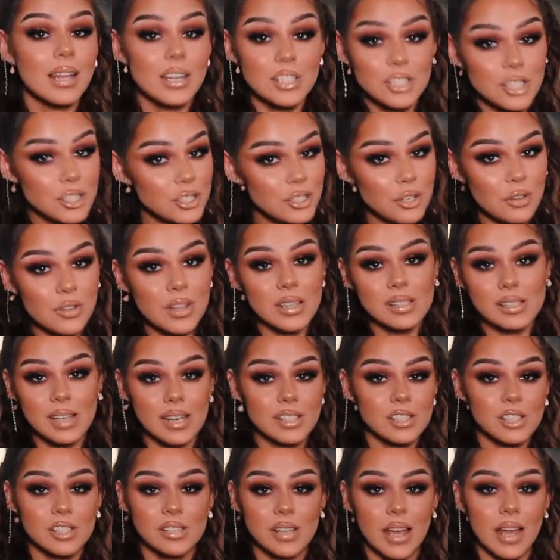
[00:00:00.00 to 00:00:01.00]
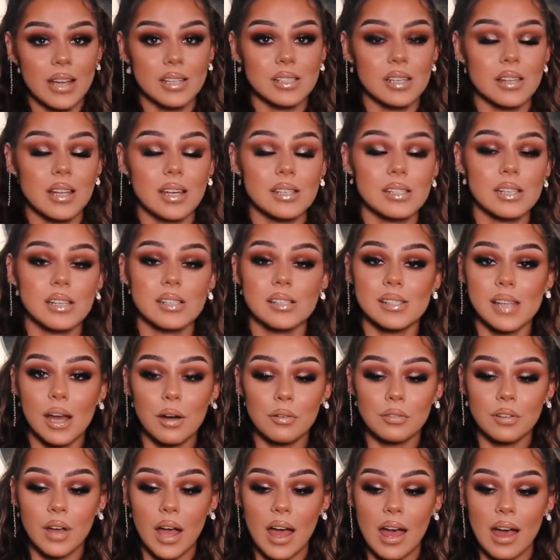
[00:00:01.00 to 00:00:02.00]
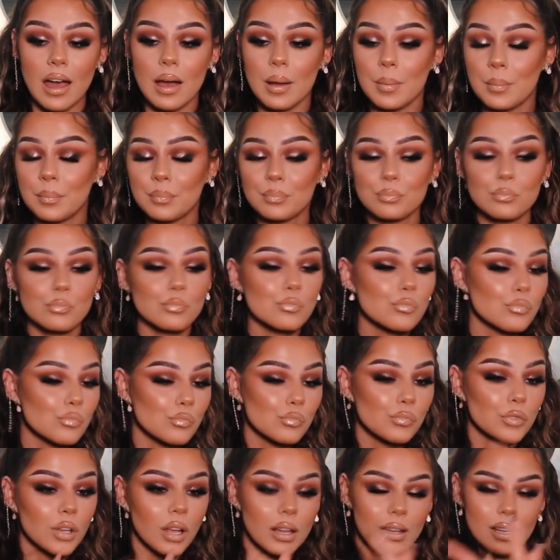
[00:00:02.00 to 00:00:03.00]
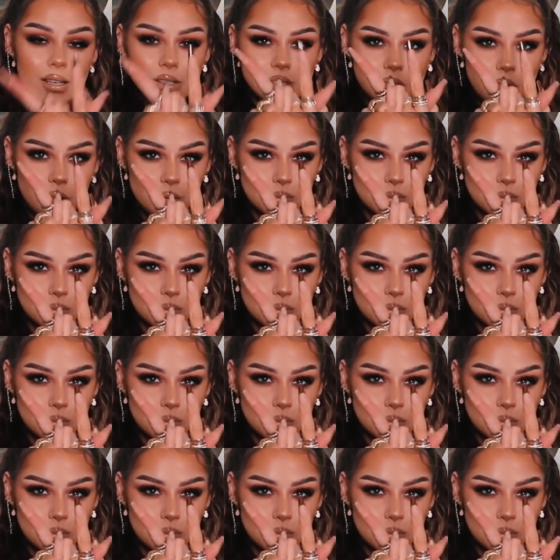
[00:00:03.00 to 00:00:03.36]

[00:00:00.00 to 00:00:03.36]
Let's just do this, let's just get into this, a self-care. Let's go.